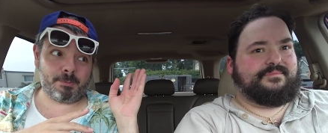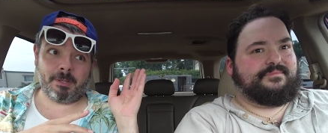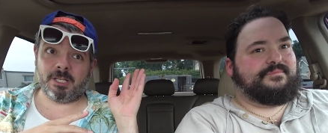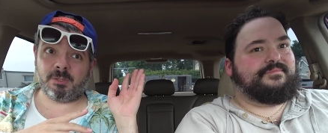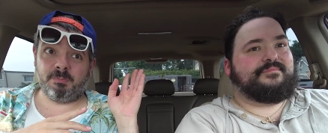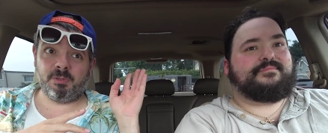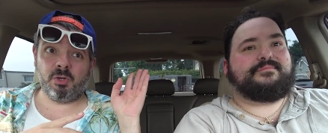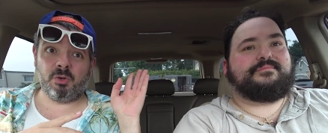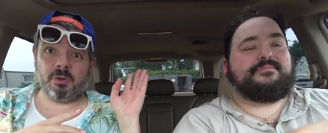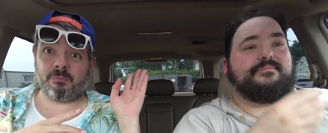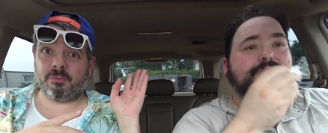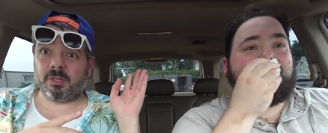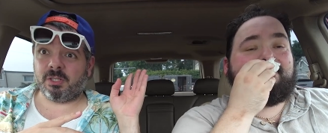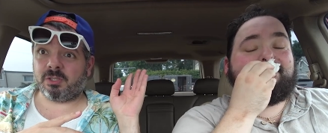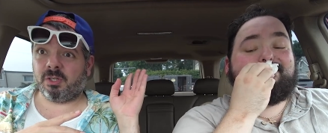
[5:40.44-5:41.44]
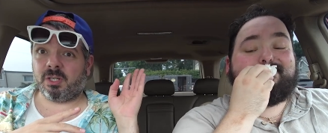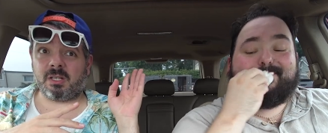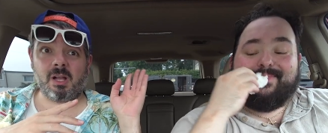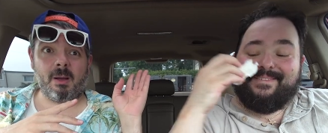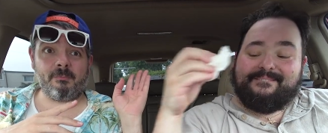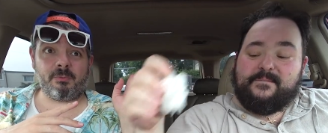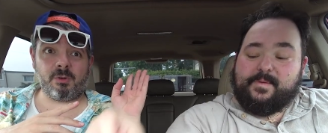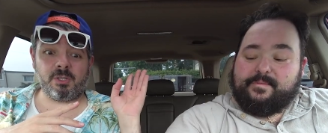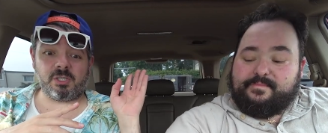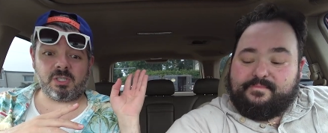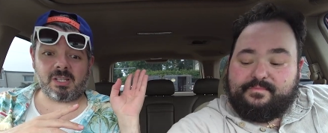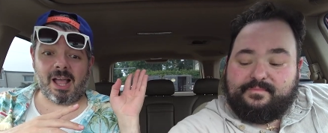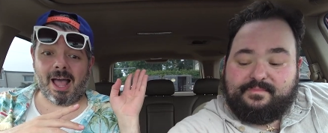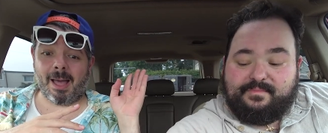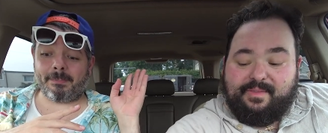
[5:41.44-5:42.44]
Speaker 1: place beautifully. So to come for a
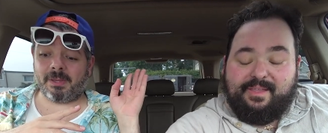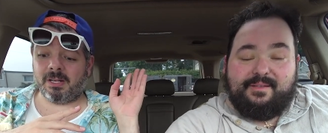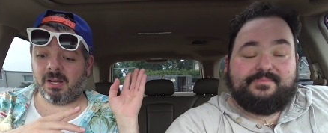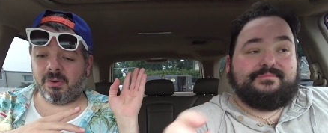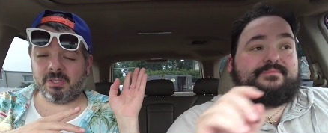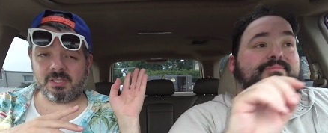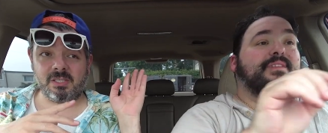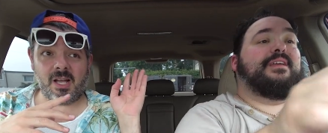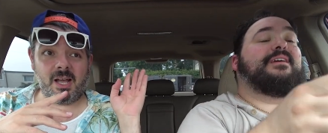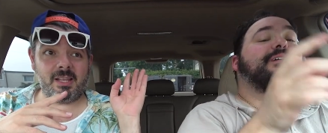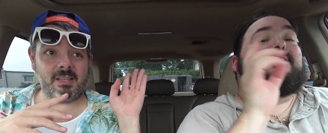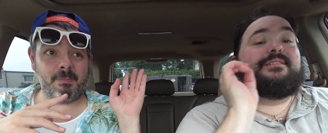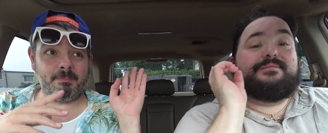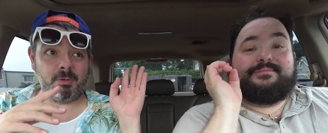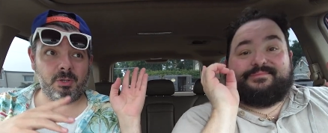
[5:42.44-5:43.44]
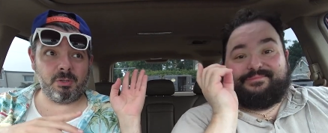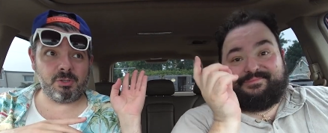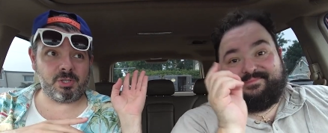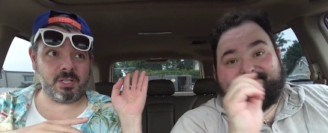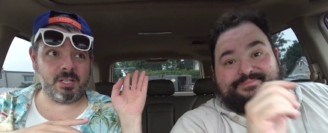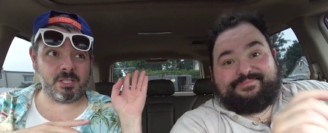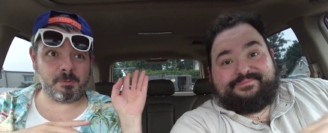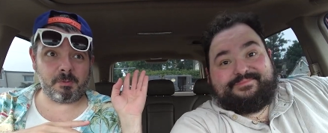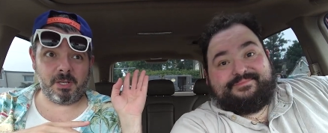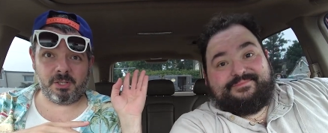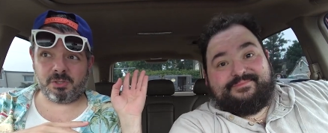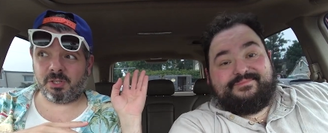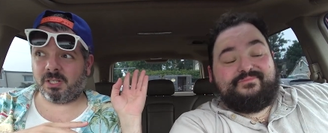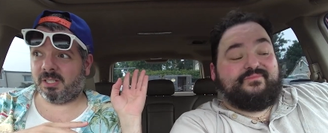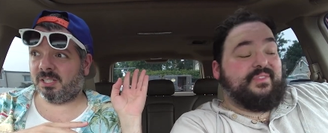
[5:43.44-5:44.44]
stop, you know, it's not the bougiest
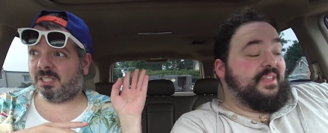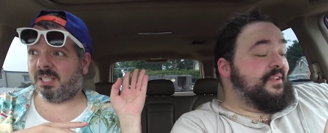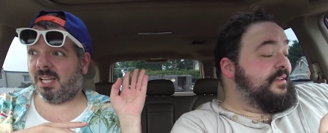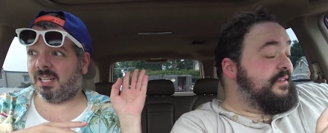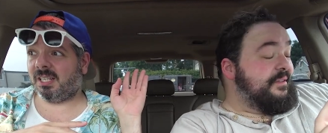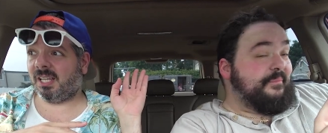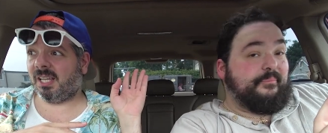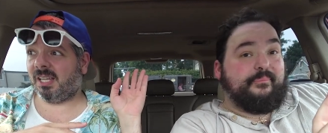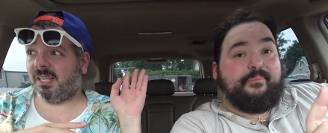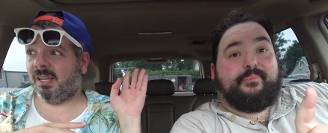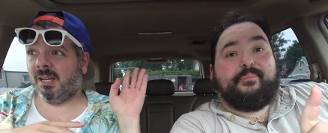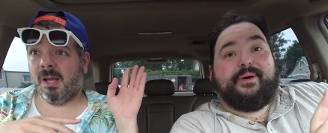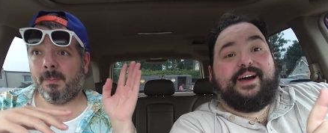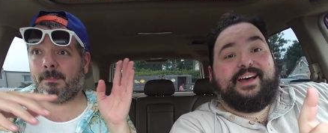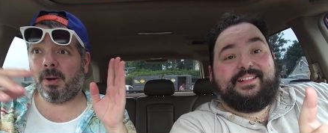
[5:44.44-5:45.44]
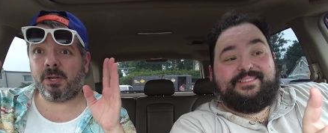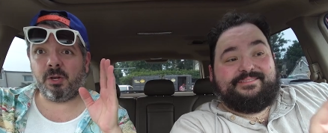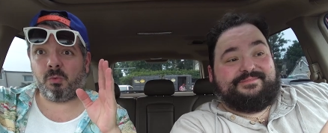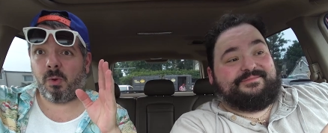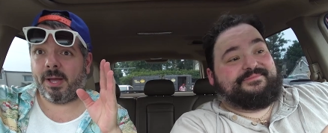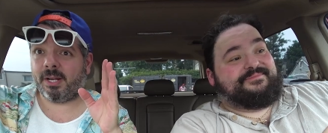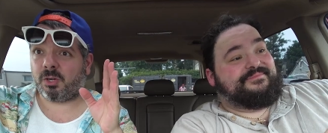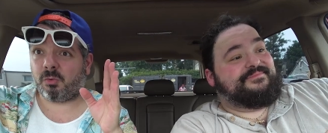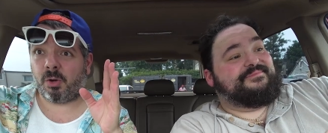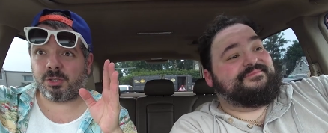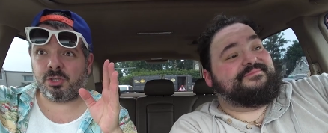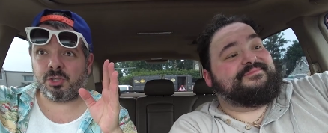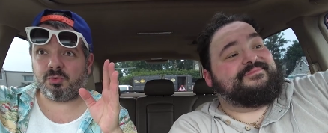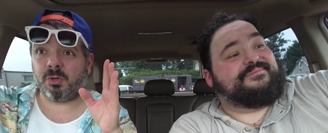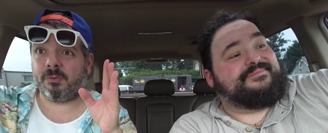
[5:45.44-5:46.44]
place you're going to sit and eat, but you're right
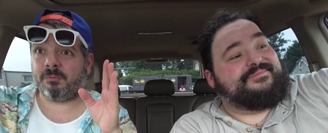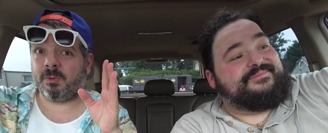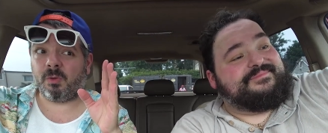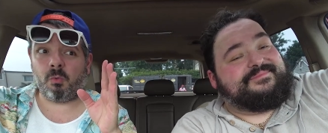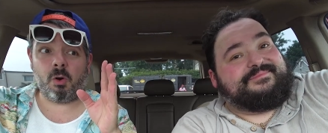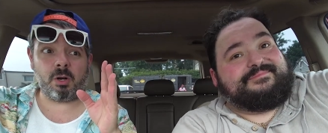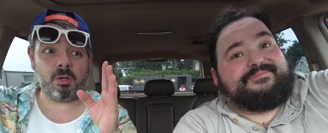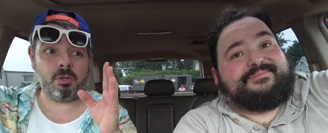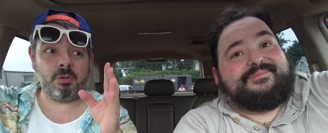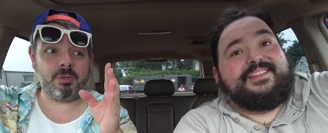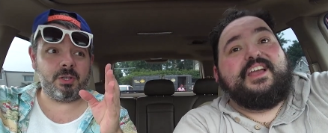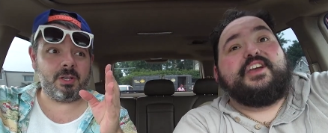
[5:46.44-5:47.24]
across the street from the Waterloo.